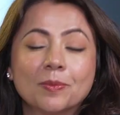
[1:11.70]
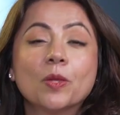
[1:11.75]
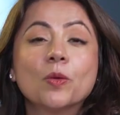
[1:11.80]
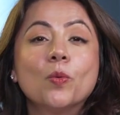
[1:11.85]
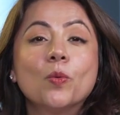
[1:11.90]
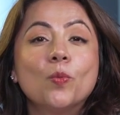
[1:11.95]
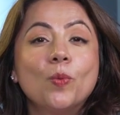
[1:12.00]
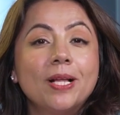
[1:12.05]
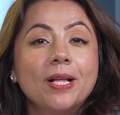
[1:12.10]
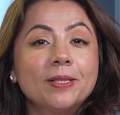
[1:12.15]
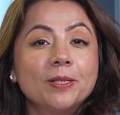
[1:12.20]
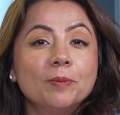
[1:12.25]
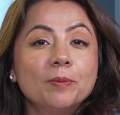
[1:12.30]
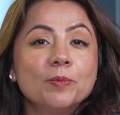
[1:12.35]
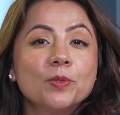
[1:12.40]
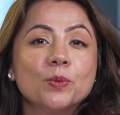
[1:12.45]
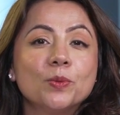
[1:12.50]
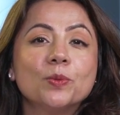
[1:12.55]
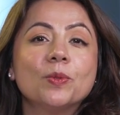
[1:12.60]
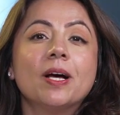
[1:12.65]
Welcome
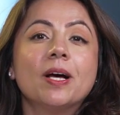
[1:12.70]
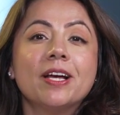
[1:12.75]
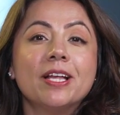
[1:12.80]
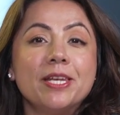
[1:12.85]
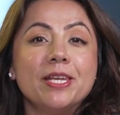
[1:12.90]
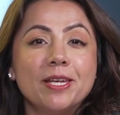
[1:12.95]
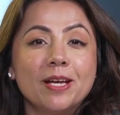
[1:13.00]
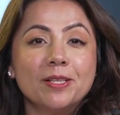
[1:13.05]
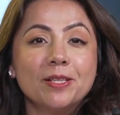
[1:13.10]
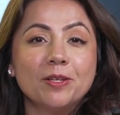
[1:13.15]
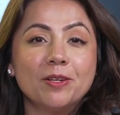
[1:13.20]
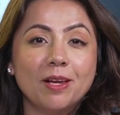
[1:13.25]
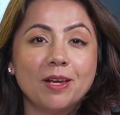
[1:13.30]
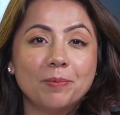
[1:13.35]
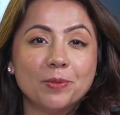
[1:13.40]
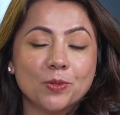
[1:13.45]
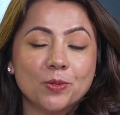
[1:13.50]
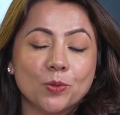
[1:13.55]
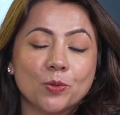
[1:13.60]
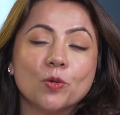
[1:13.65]
to another
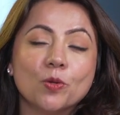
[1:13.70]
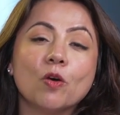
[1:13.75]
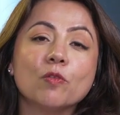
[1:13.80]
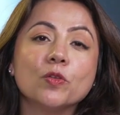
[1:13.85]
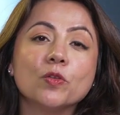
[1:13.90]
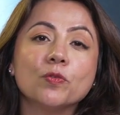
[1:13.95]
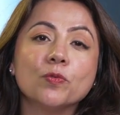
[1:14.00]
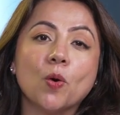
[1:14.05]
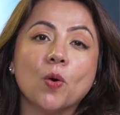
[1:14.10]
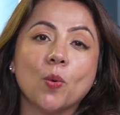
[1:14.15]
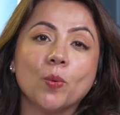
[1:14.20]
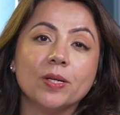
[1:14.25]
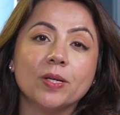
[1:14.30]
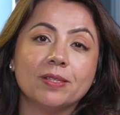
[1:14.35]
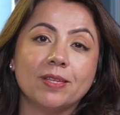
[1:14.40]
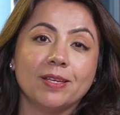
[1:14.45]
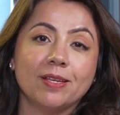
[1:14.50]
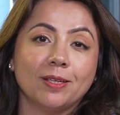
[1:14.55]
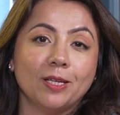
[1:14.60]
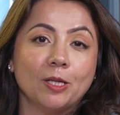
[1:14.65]
episode of The Forward
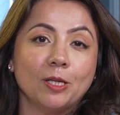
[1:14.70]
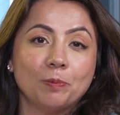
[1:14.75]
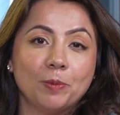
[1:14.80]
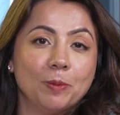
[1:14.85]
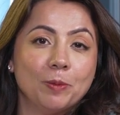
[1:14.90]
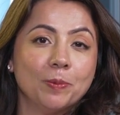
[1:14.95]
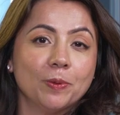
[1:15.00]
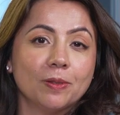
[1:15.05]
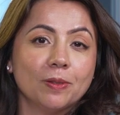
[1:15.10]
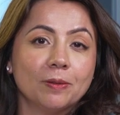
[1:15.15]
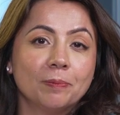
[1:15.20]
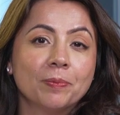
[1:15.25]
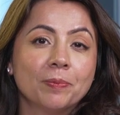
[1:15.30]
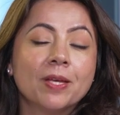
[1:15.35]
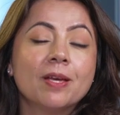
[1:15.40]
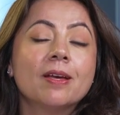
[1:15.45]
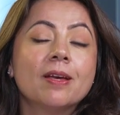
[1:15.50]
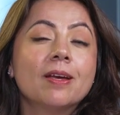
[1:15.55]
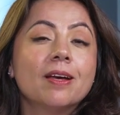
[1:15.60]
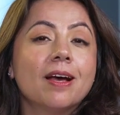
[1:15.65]
Thinking People.
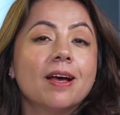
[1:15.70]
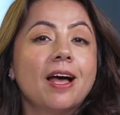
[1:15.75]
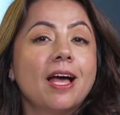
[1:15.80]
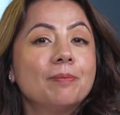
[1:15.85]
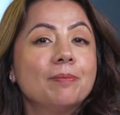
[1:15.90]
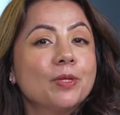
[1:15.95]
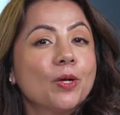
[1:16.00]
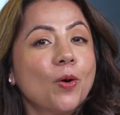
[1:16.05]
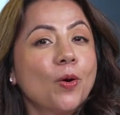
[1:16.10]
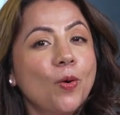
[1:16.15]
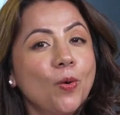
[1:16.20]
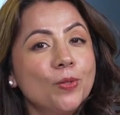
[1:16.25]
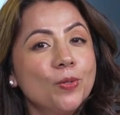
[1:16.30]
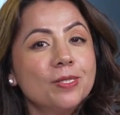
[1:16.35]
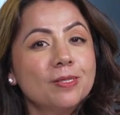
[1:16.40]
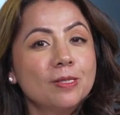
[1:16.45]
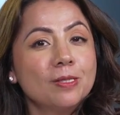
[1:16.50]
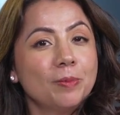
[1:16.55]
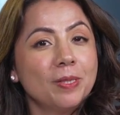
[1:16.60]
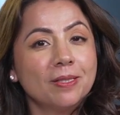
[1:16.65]
I'm your host
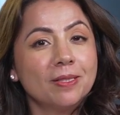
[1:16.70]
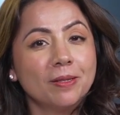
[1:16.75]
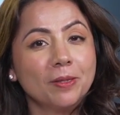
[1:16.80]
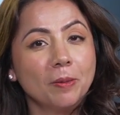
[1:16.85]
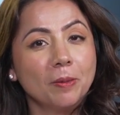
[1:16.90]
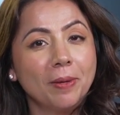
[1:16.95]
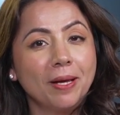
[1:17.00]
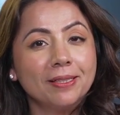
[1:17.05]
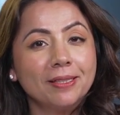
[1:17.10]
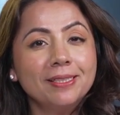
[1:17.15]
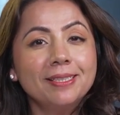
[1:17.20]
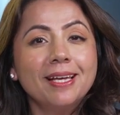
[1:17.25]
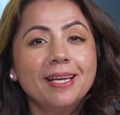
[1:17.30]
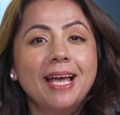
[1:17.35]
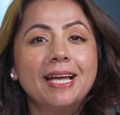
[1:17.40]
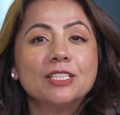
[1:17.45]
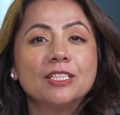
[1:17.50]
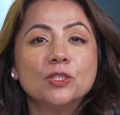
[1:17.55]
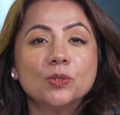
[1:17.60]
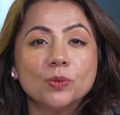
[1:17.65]
Namita Ramani,
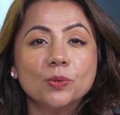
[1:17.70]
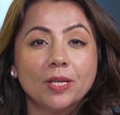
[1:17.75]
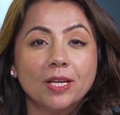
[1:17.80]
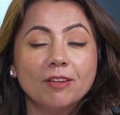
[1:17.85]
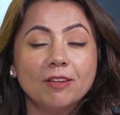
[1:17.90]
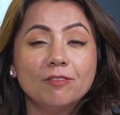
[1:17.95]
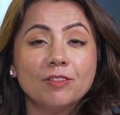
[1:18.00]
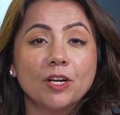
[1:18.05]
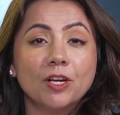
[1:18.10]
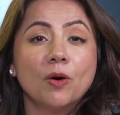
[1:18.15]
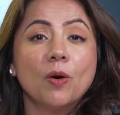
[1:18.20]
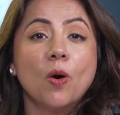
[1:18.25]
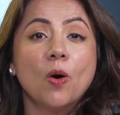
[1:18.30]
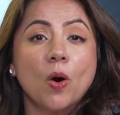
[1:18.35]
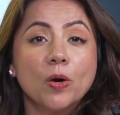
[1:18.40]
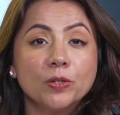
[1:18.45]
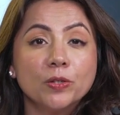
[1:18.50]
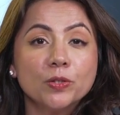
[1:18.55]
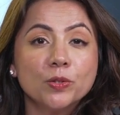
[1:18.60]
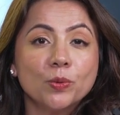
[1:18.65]
and today we are
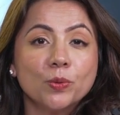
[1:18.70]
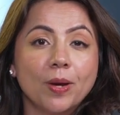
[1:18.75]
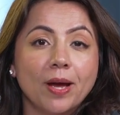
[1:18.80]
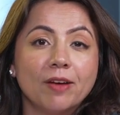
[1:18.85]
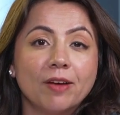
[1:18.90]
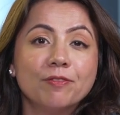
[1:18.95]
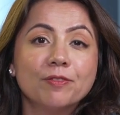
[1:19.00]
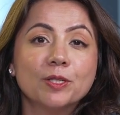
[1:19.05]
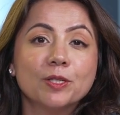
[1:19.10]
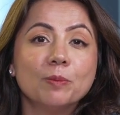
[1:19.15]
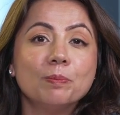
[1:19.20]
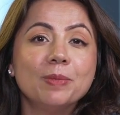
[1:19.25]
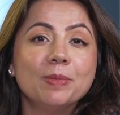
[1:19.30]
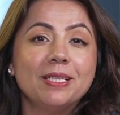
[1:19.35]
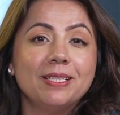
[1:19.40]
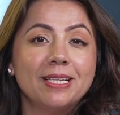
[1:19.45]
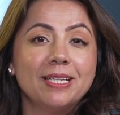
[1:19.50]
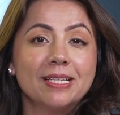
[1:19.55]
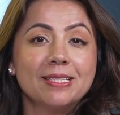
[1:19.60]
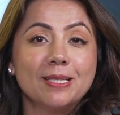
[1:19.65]
honored to have
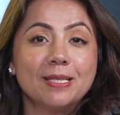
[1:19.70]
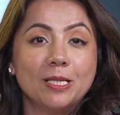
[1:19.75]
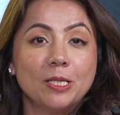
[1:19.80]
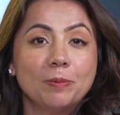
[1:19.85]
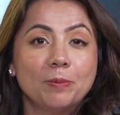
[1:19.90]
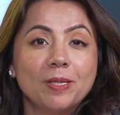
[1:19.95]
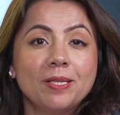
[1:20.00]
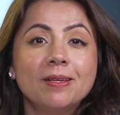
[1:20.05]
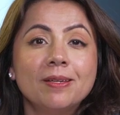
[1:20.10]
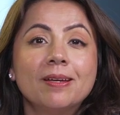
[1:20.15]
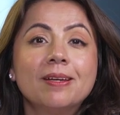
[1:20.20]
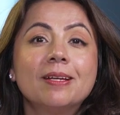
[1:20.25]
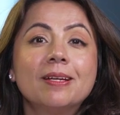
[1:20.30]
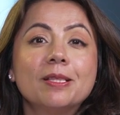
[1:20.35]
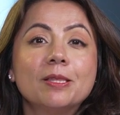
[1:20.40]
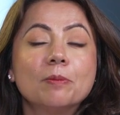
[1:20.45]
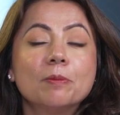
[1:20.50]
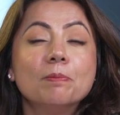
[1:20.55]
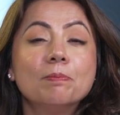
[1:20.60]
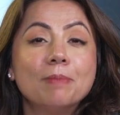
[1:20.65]
Kamelia Salimi,
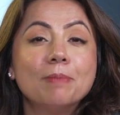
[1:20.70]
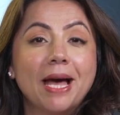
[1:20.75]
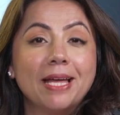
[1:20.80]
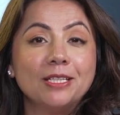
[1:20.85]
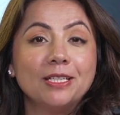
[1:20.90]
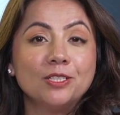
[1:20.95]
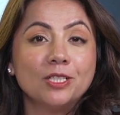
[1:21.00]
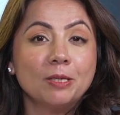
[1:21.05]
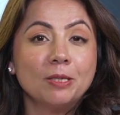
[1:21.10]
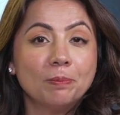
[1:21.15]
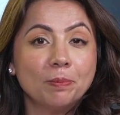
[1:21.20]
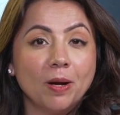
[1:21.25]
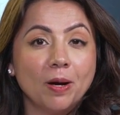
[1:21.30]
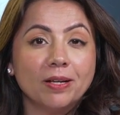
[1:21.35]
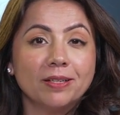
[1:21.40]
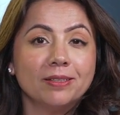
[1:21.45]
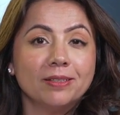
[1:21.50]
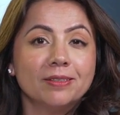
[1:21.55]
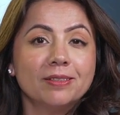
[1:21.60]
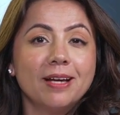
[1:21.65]
the managing
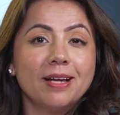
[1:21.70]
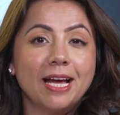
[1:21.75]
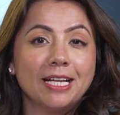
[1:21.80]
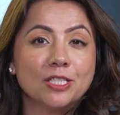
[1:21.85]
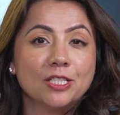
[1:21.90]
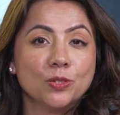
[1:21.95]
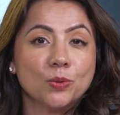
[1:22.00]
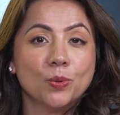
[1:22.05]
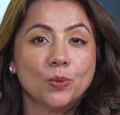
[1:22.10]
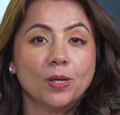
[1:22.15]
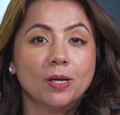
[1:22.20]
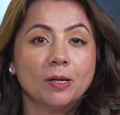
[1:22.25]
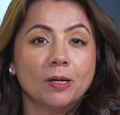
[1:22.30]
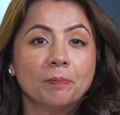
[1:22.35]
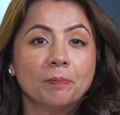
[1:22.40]
partner at Zoga.